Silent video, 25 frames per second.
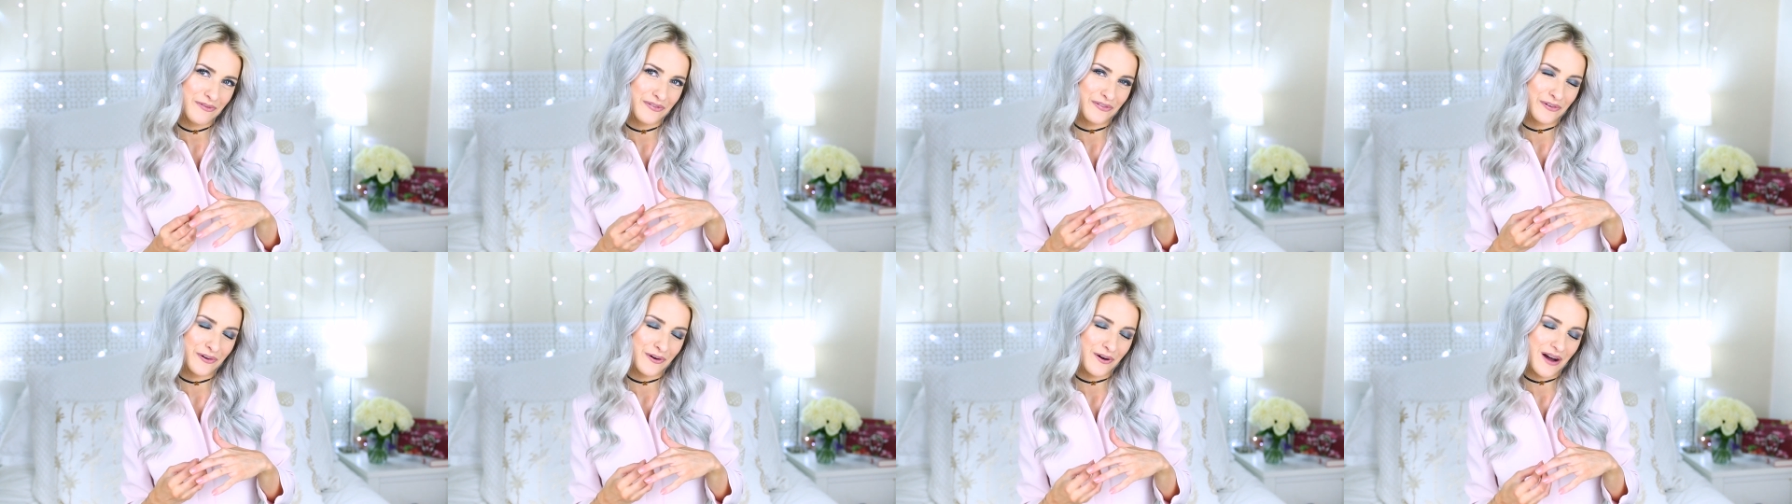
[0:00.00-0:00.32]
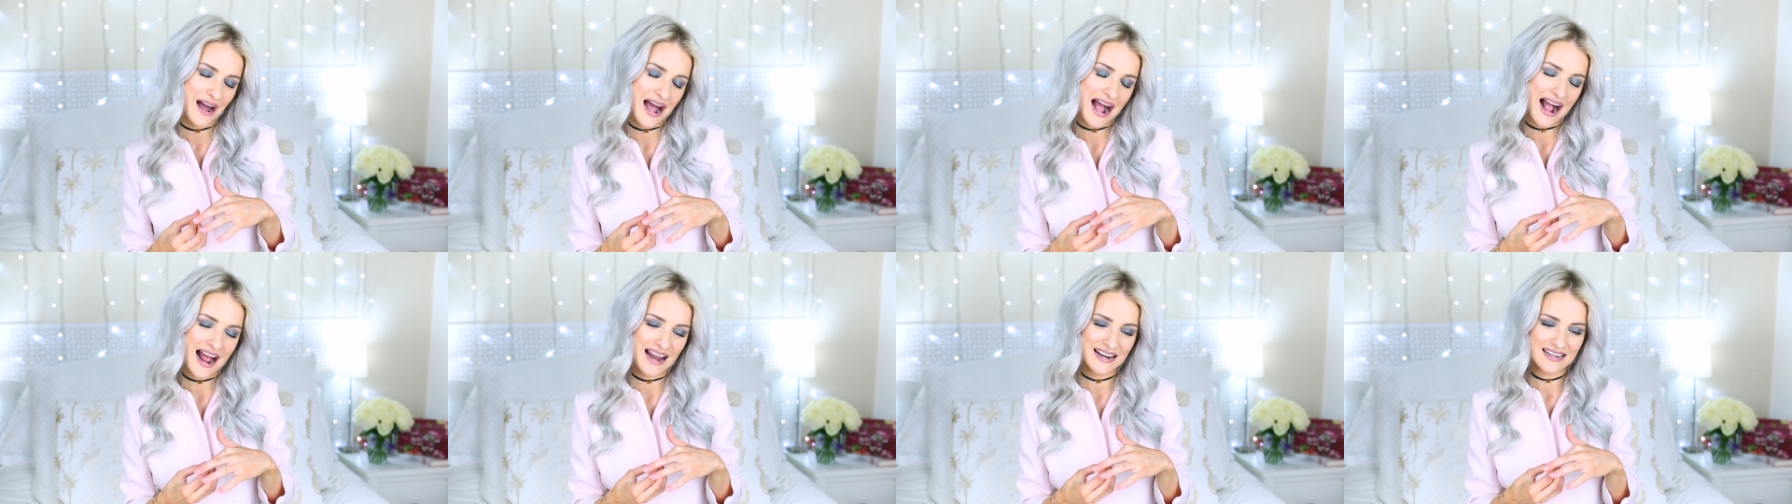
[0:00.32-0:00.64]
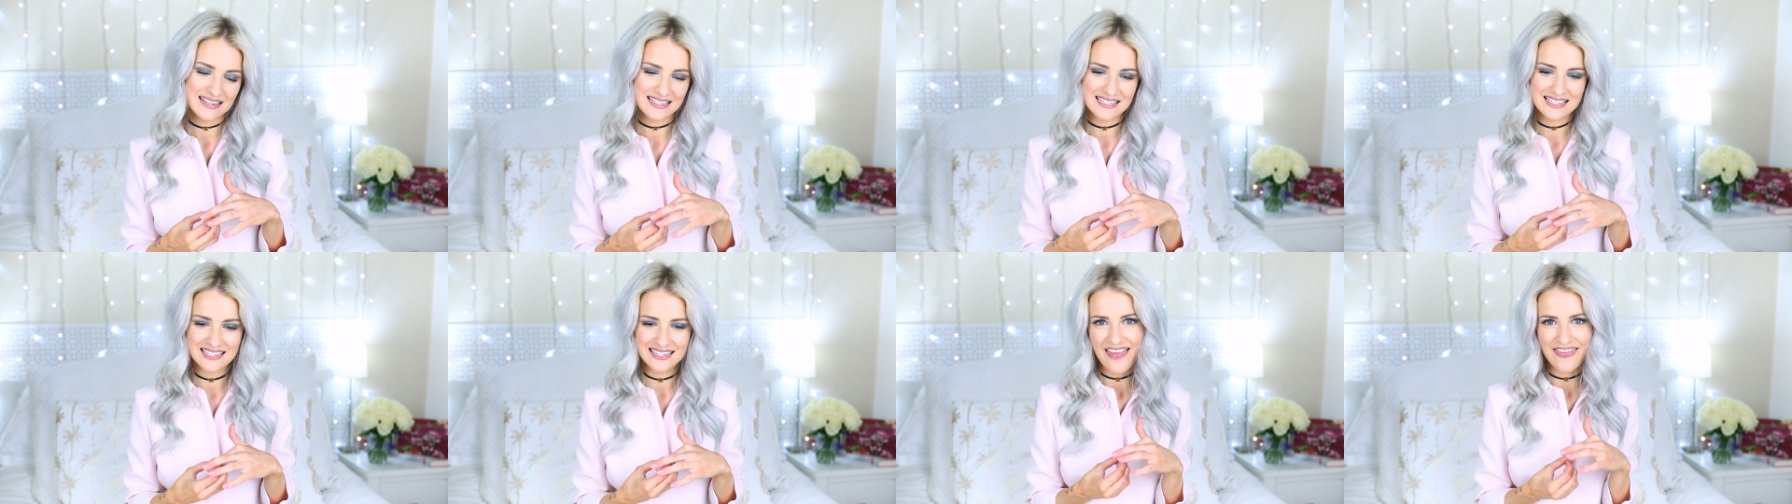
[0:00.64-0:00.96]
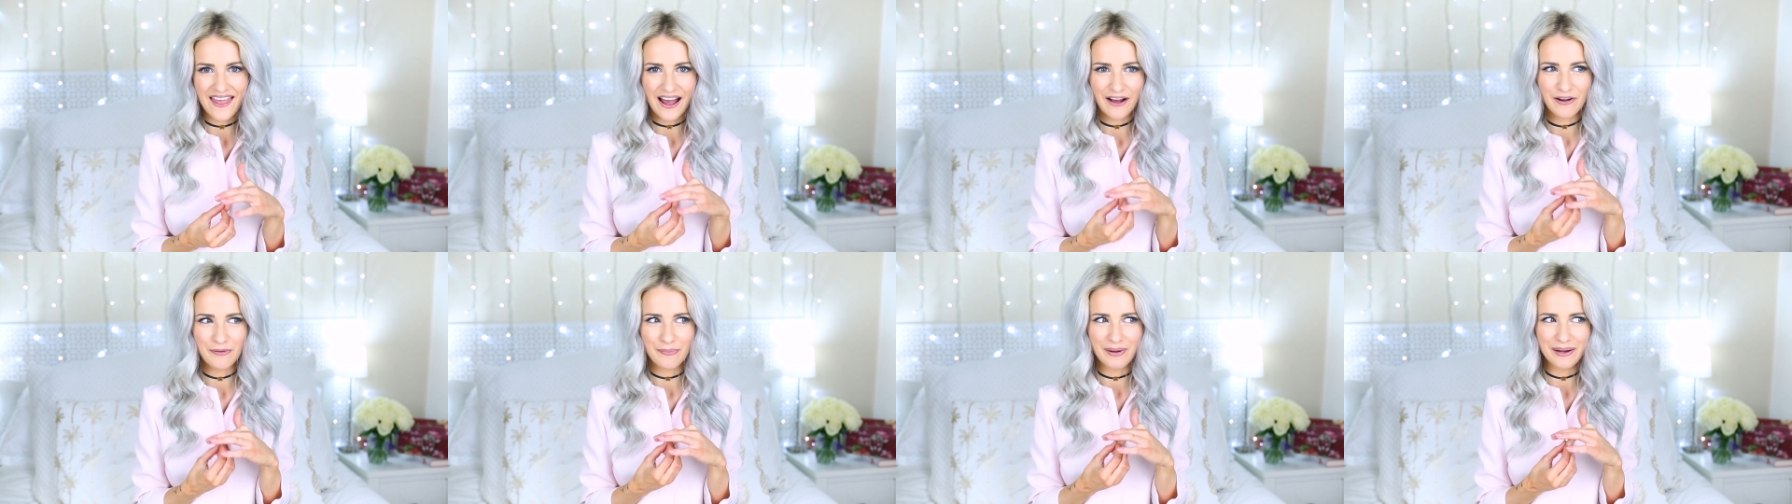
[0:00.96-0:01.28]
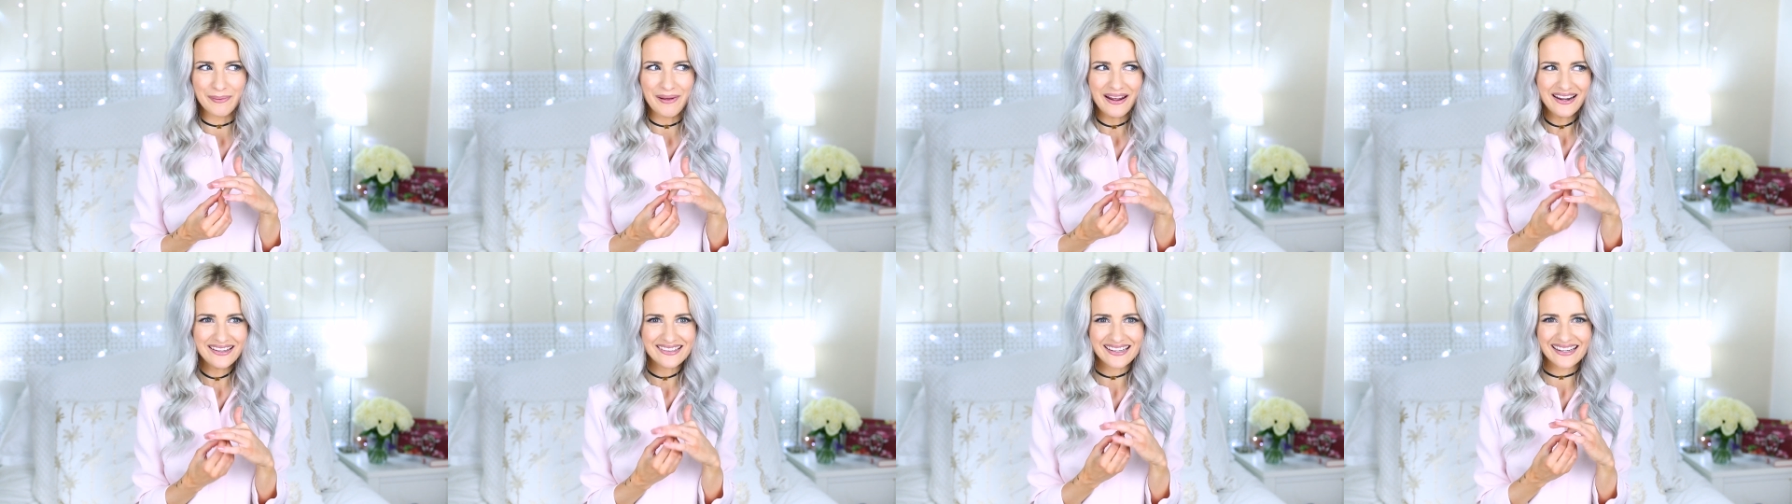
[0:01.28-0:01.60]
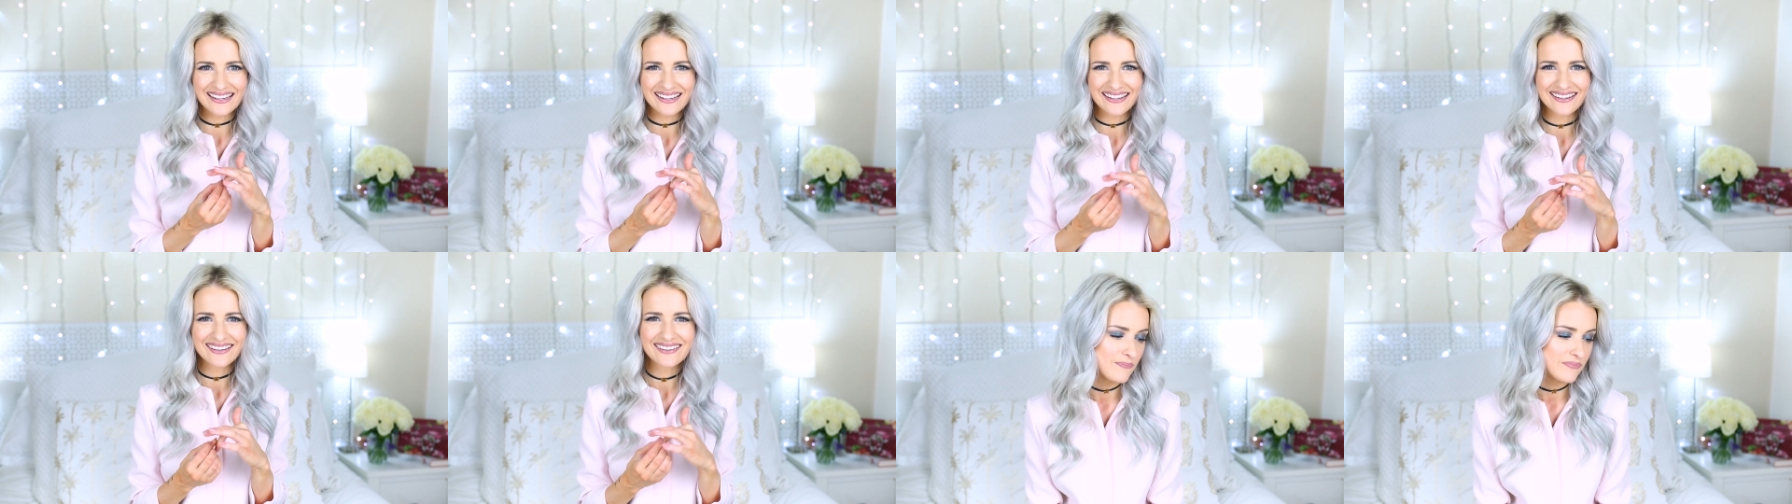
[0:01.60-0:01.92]
before, and that would be
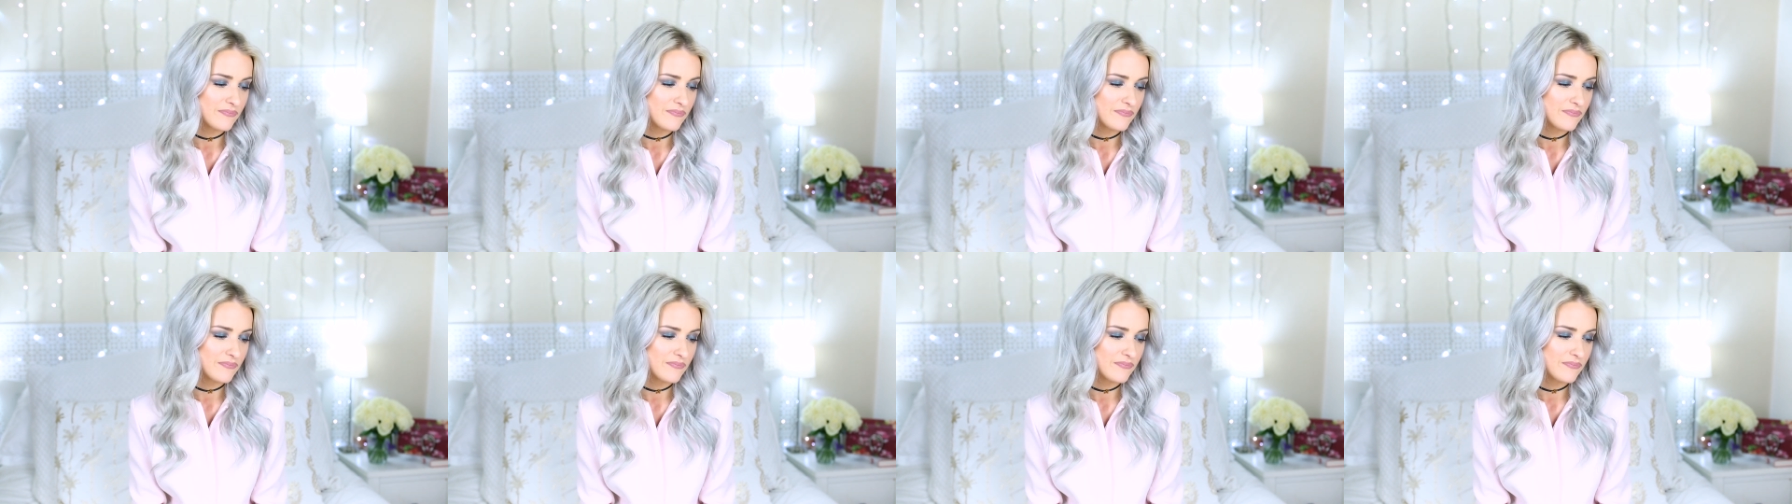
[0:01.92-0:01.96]
amazing.